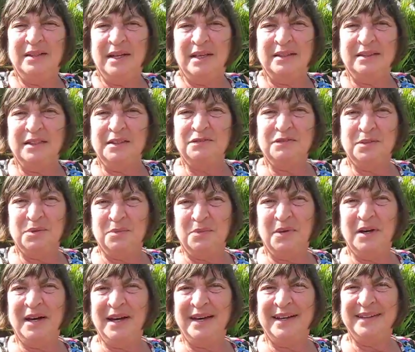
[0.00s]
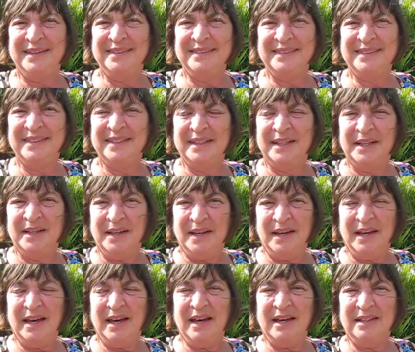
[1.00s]
their different ways,
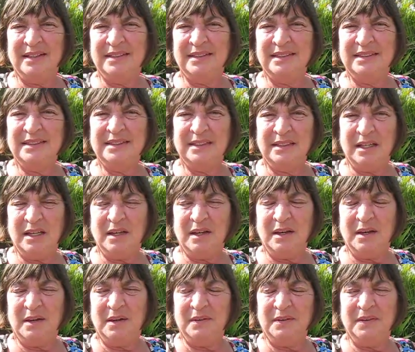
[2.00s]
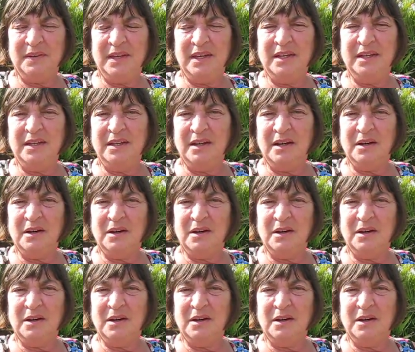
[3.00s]
and the